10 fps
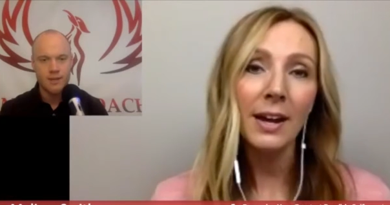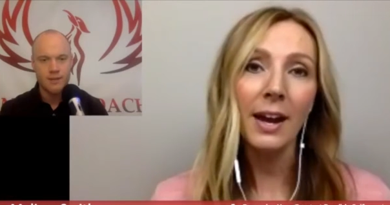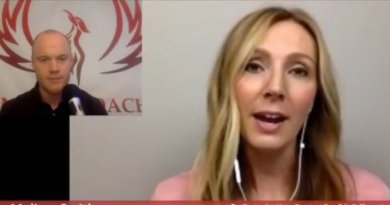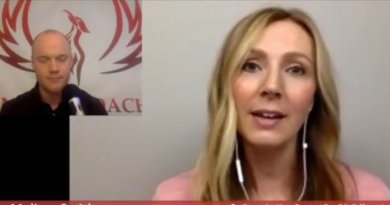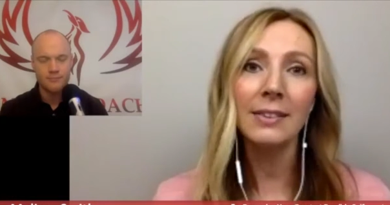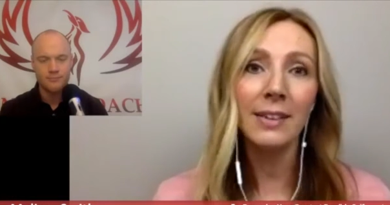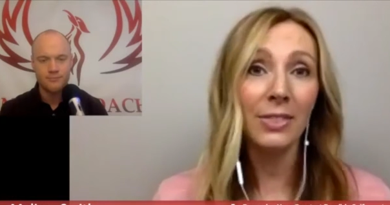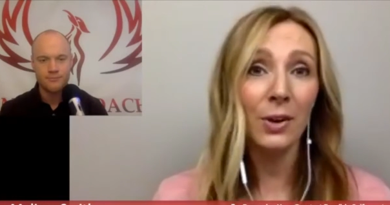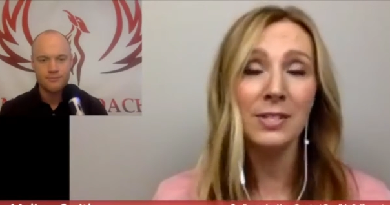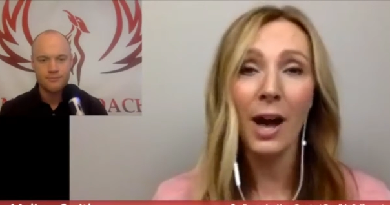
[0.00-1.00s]
Speaker 1: and that
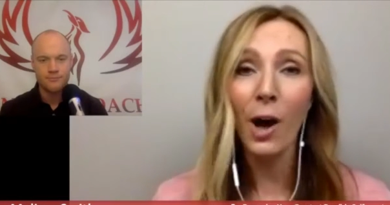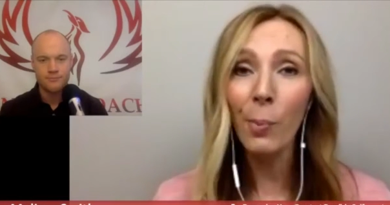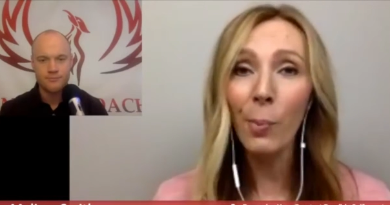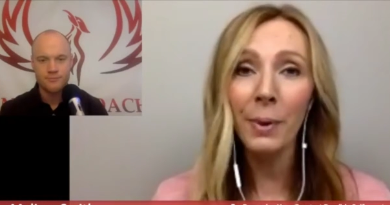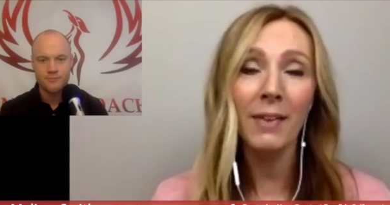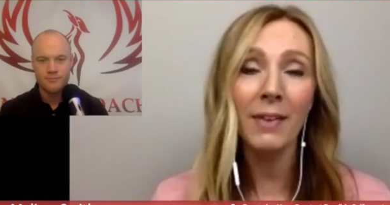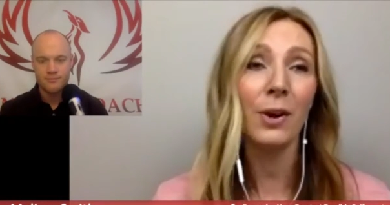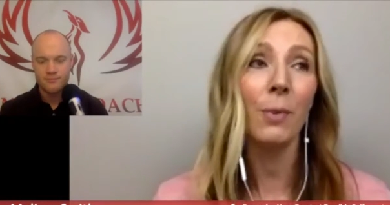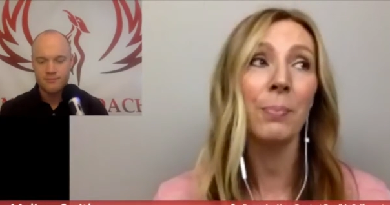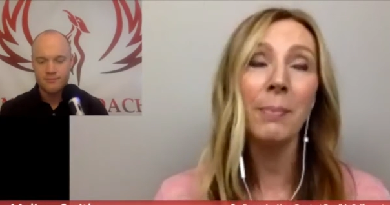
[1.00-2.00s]
there is help and there
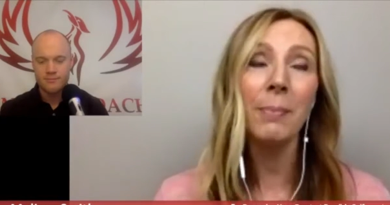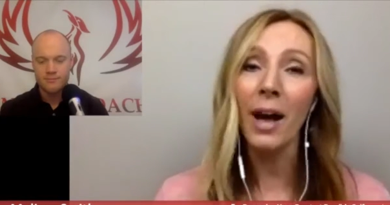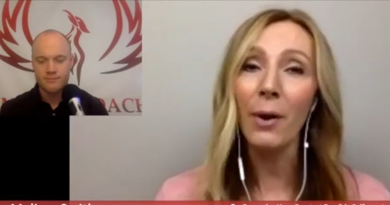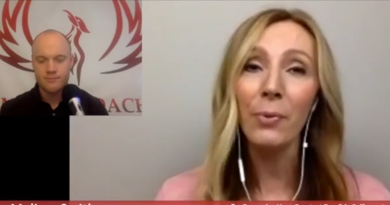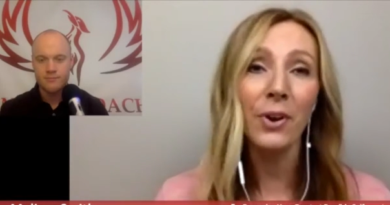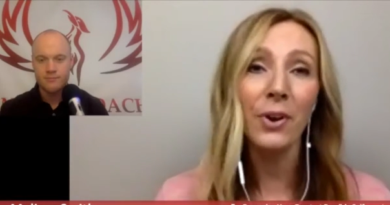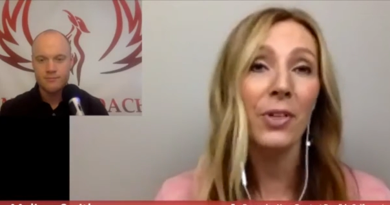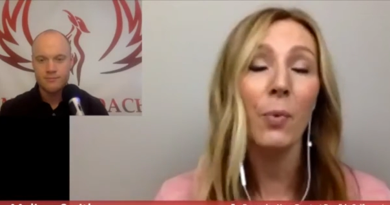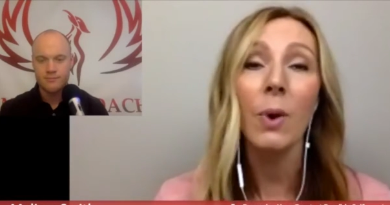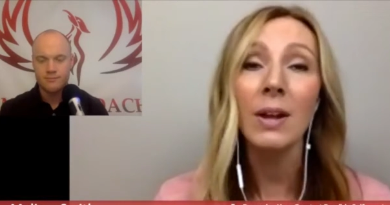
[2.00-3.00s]
are people out there
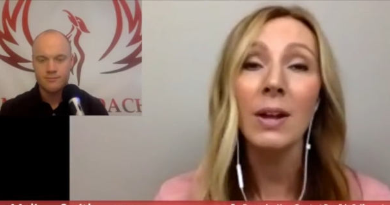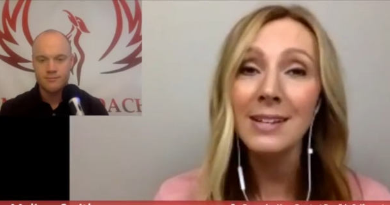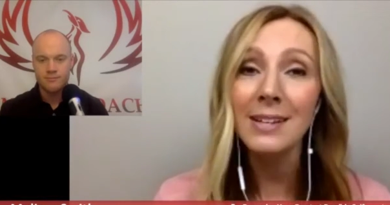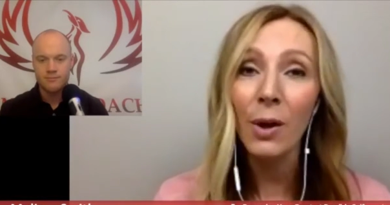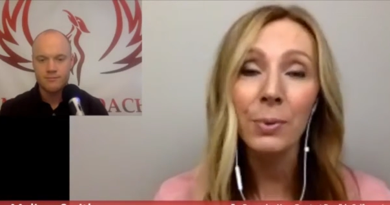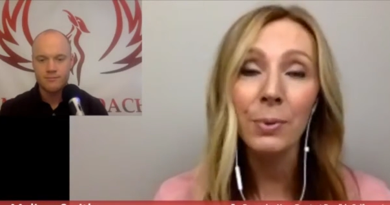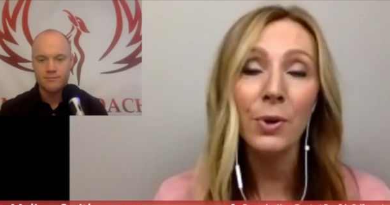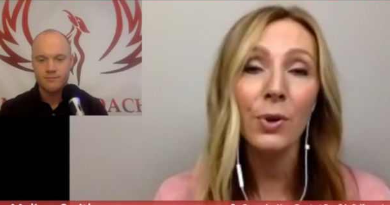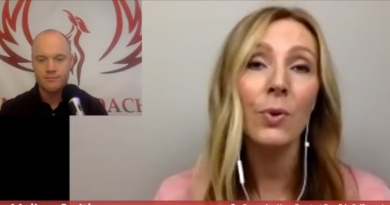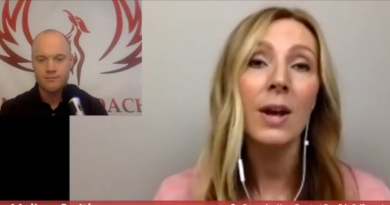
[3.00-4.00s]
that want to help
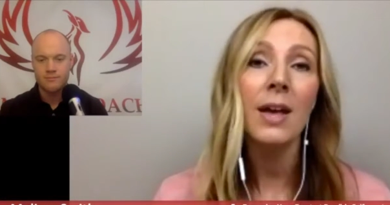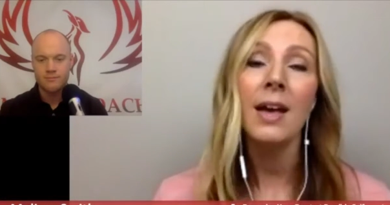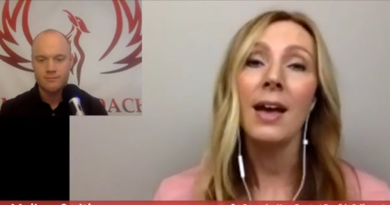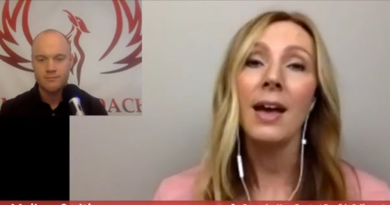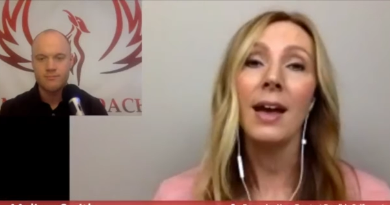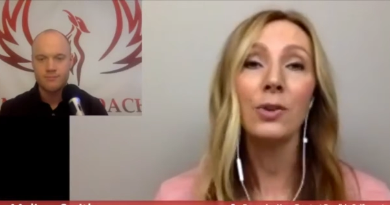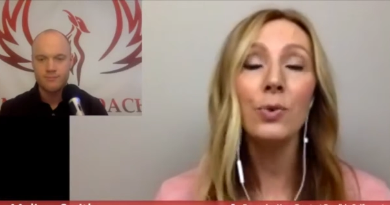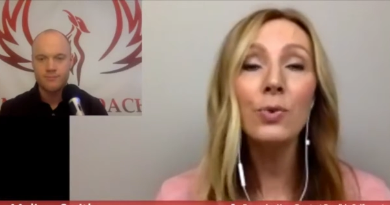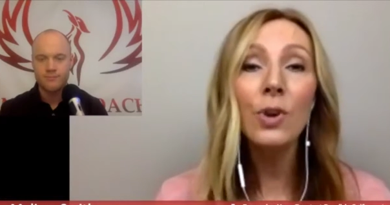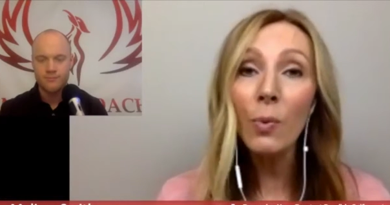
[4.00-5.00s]
you and
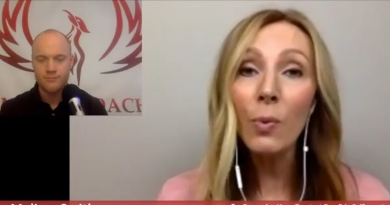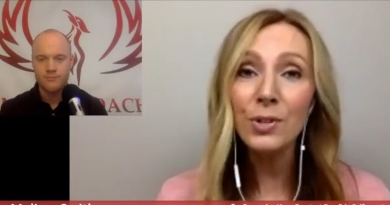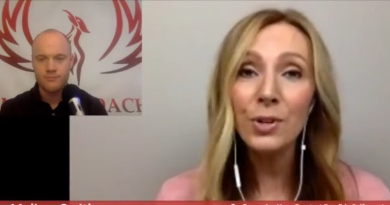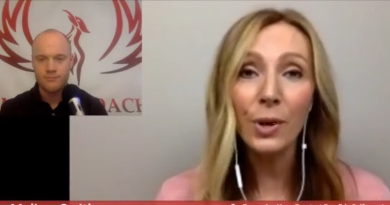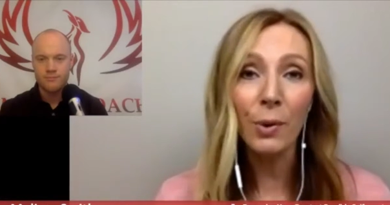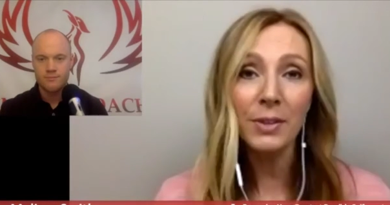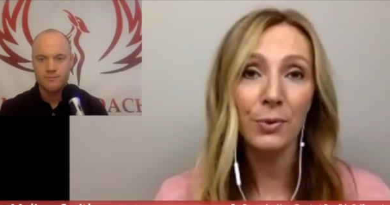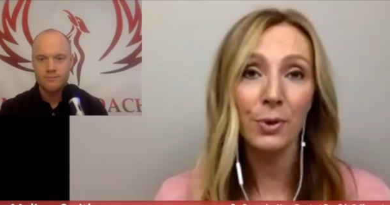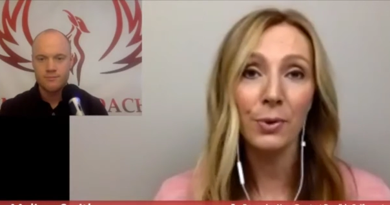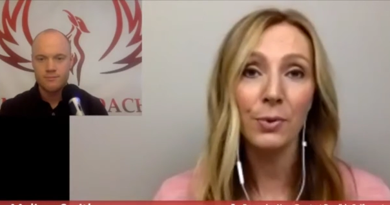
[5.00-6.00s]
who know what you're going
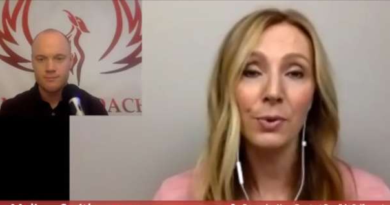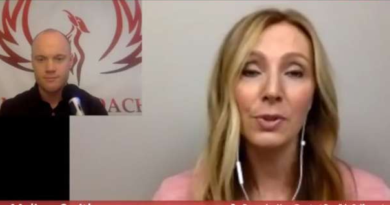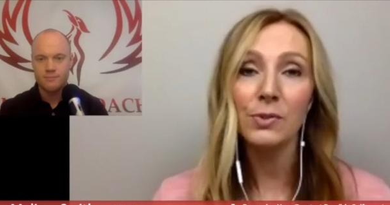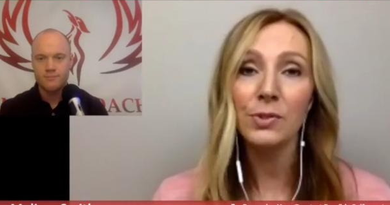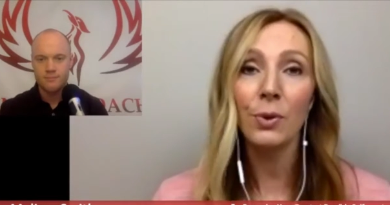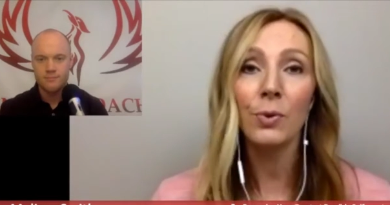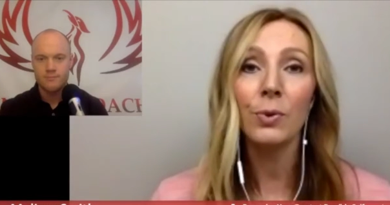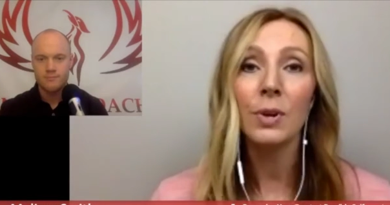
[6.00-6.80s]
through. So,